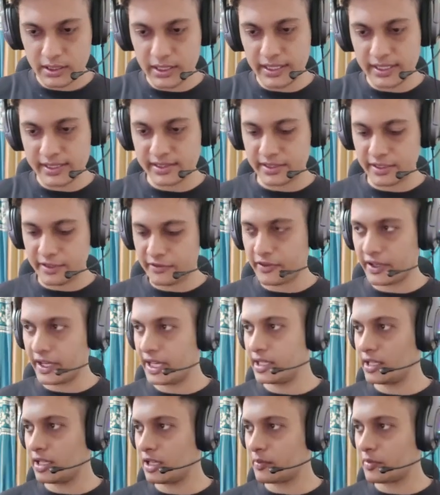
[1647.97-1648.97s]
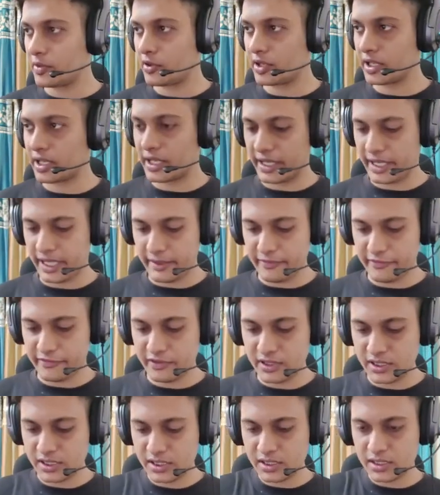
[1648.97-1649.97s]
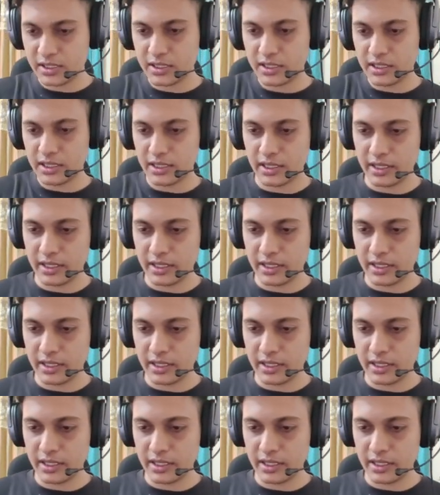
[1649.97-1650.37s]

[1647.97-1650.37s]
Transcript: Let's define our product name first,